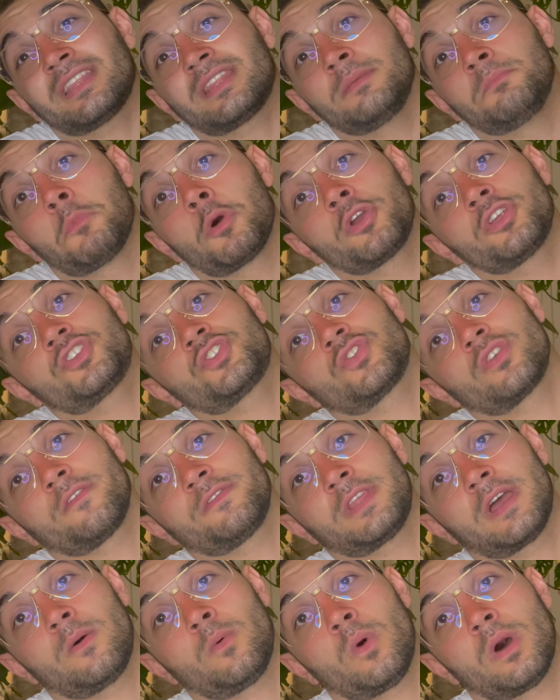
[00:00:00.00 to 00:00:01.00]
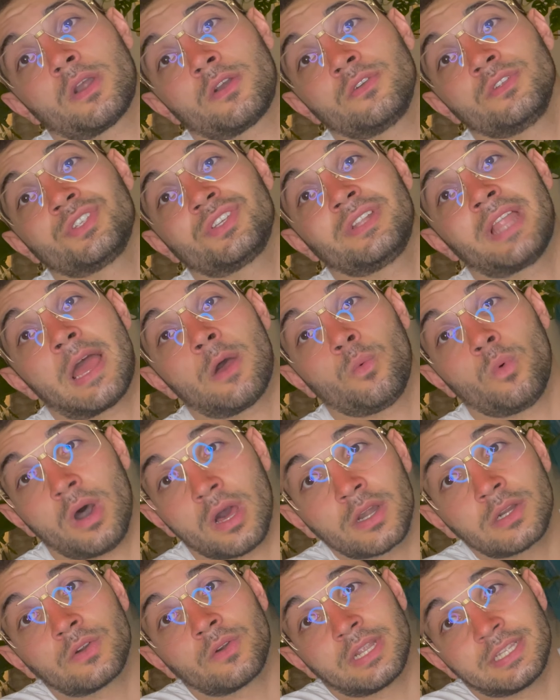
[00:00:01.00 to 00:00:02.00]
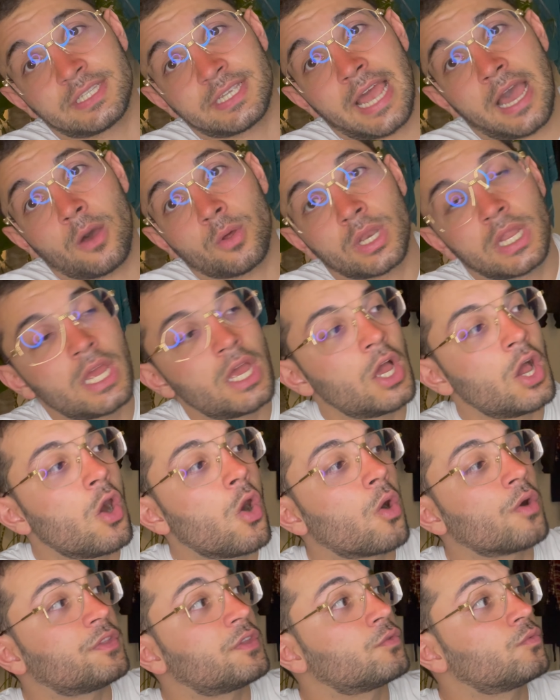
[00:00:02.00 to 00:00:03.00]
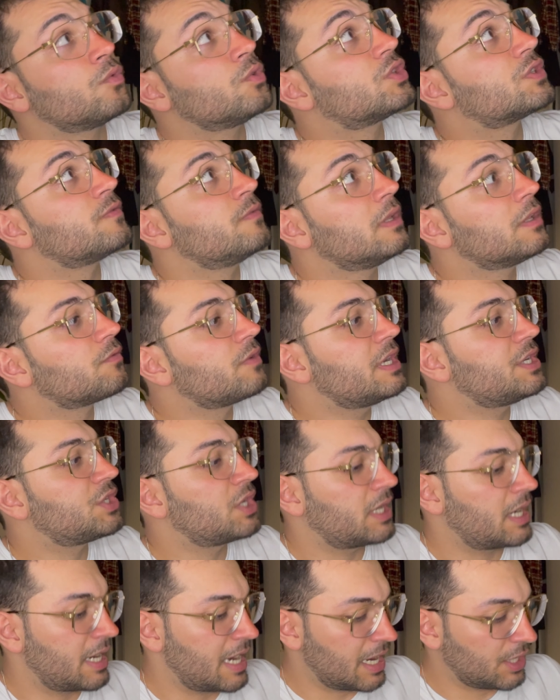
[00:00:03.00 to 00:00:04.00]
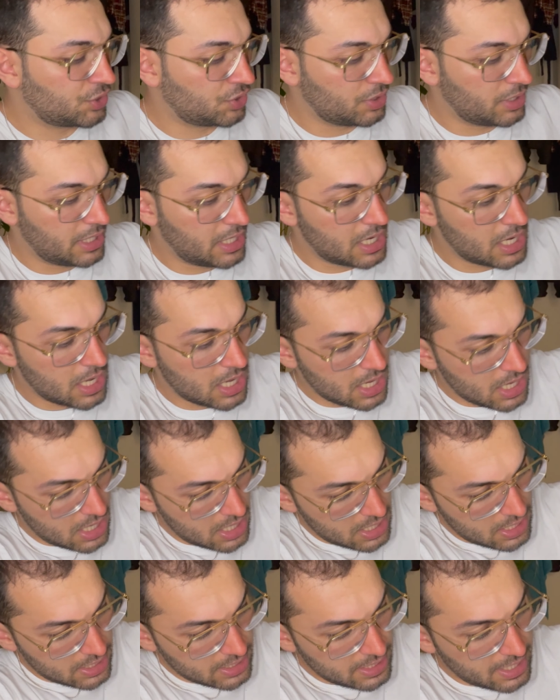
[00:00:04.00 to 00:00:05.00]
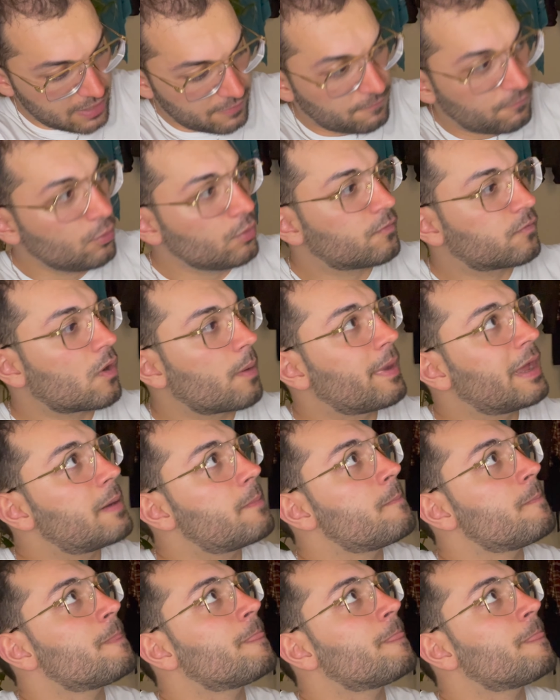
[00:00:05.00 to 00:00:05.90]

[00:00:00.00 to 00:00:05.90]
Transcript: the moisture of that water until that water runs out, or the roots will reach it and actually get food from it.